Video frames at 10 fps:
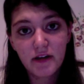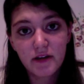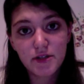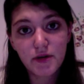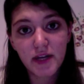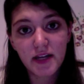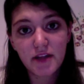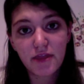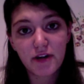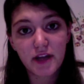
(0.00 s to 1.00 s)

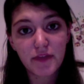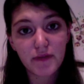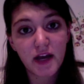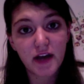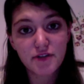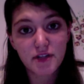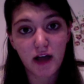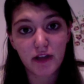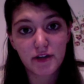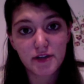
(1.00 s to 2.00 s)
donated
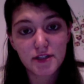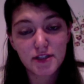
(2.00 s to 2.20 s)
$3,300